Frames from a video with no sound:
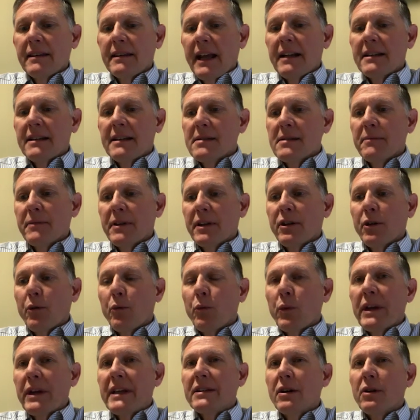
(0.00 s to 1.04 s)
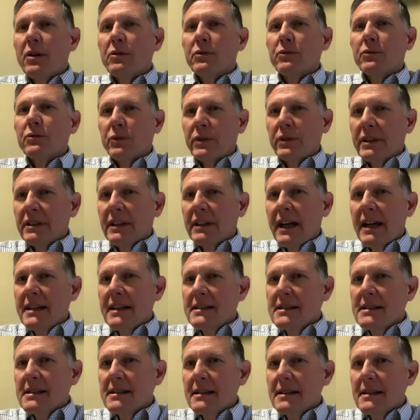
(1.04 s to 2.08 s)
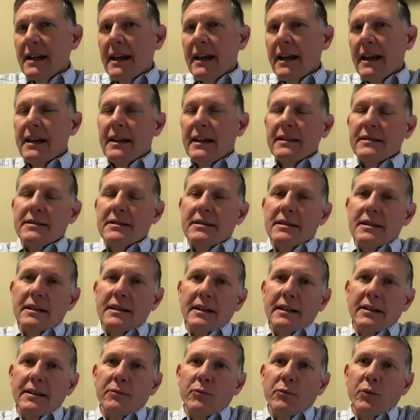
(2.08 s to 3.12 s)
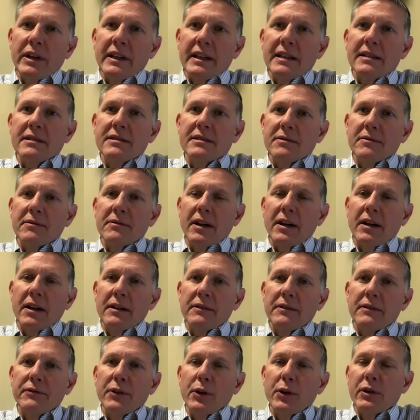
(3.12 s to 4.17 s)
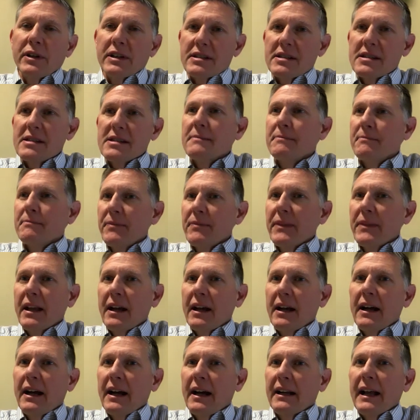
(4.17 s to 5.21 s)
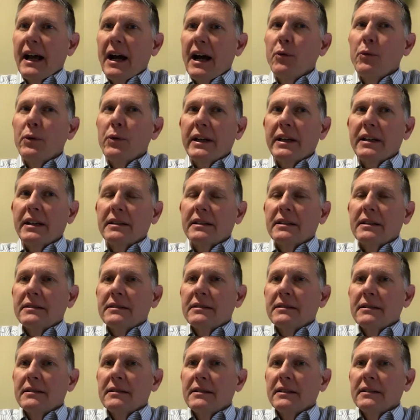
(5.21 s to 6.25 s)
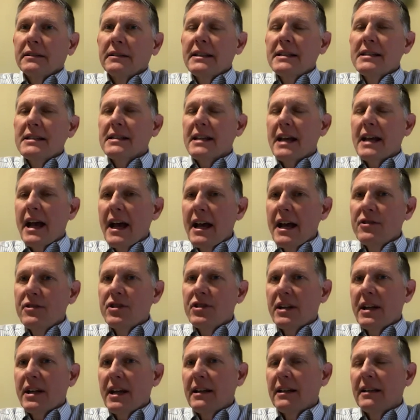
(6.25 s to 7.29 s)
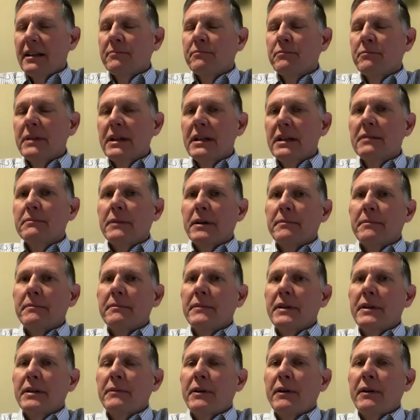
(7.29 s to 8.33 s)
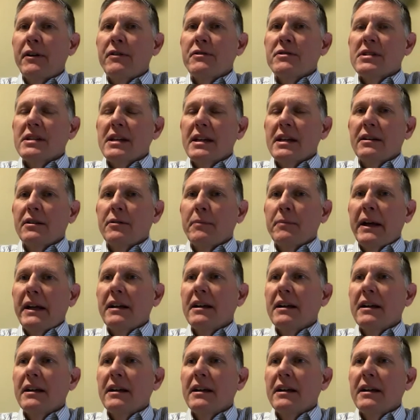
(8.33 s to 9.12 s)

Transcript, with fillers: is something that we don't realize, and we need to focus on how we can at least educate. At minimum, I always say, you know,